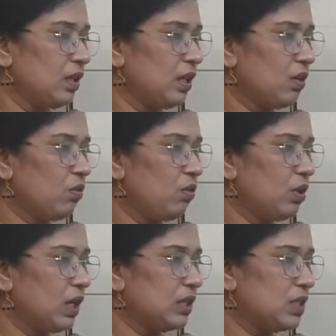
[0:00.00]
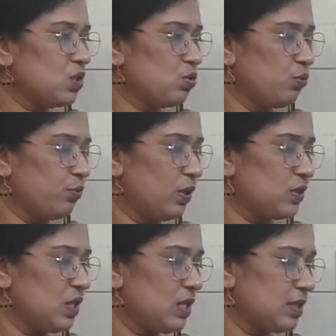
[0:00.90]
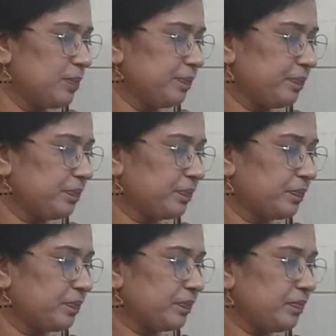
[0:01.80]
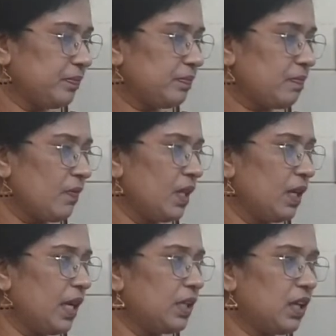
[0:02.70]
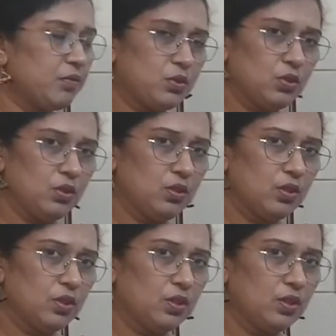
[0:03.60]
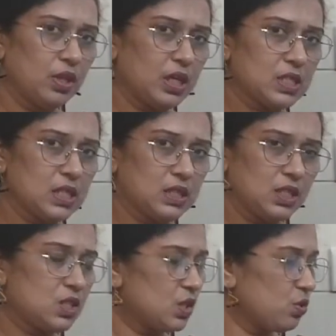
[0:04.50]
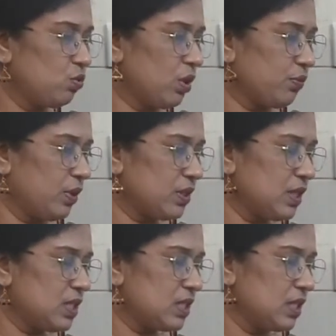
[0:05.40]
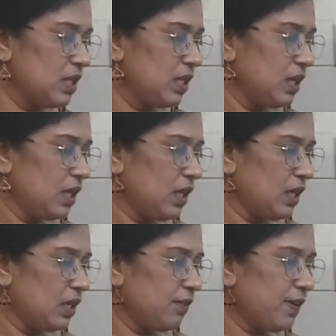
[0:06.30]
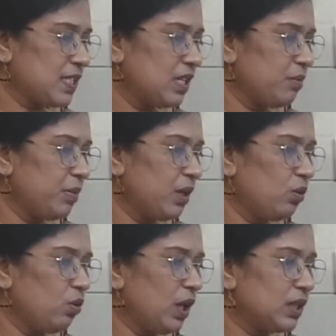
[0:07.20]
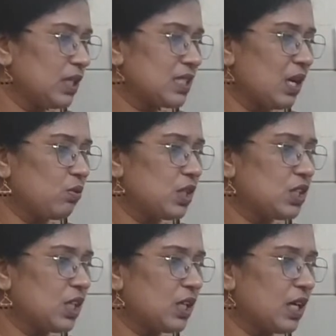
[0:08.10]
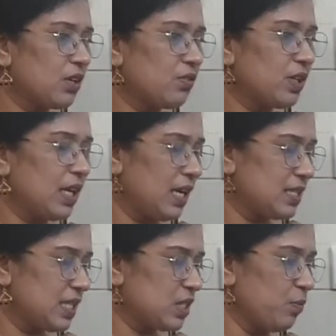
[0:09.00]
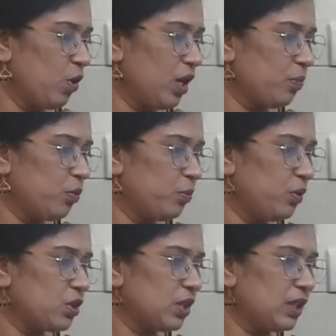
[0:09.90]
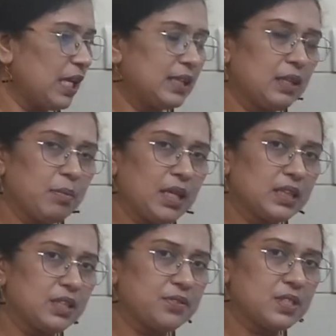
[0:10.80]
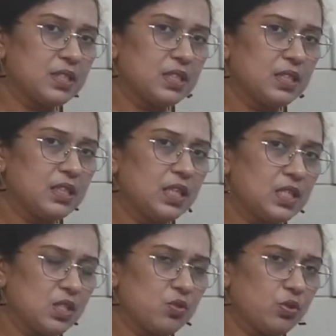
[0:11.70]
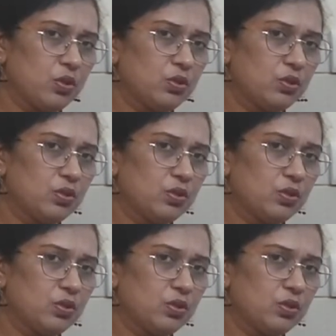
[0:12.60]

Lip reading: Now look at these true falses and you have to answer this true or falses. The first number, no other South Asian country has a smaller population than the Maldives. Is it true?